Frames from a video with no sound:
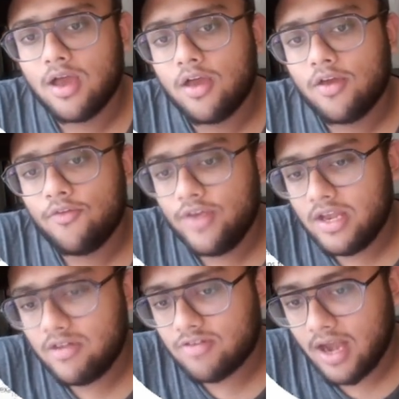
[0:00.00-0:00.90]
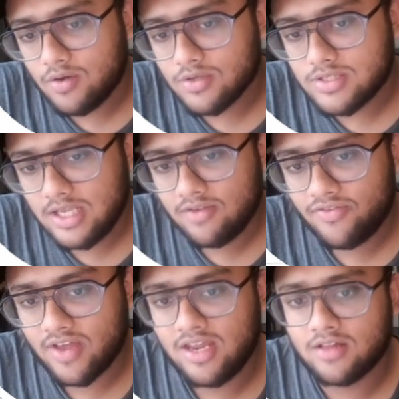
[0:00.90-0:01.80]
We tried to see if
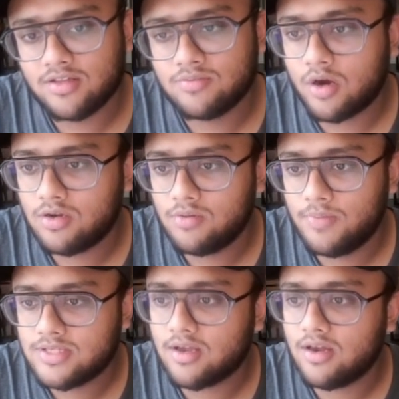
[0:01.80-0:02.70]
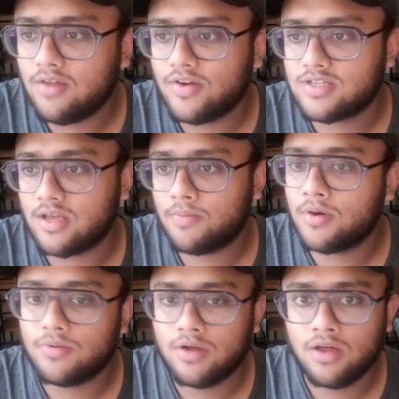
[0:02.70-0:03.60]
any other model basically fits
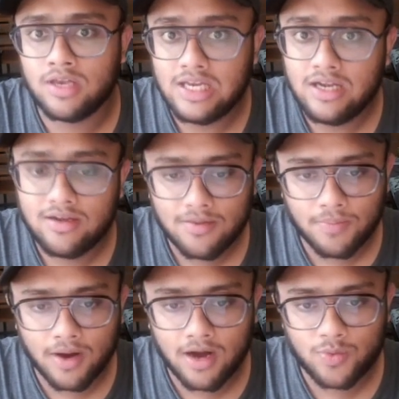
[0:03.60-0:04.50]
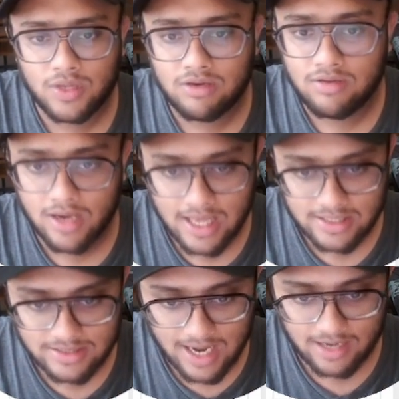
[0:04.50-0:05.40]
our need, but we realized
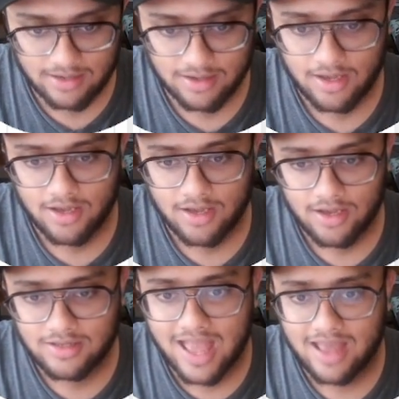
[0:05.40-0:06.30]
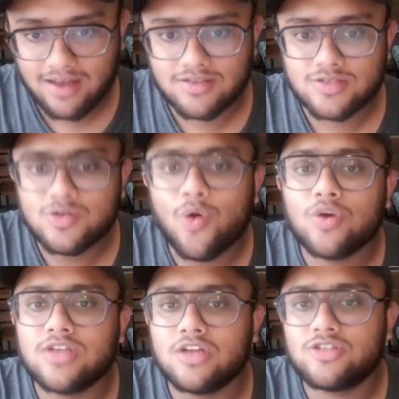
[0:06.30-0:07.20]
that there is no
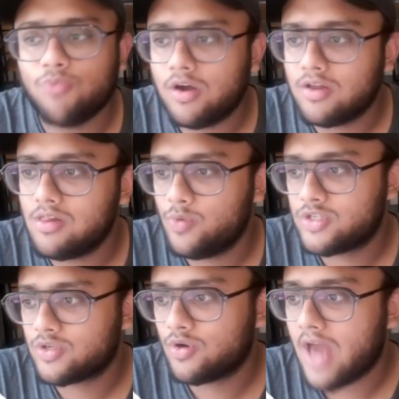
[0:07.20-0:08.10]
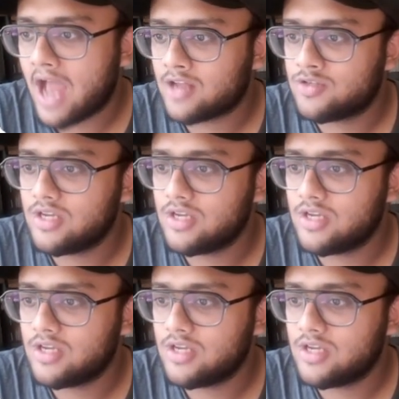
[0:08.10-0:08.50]
such model which could actually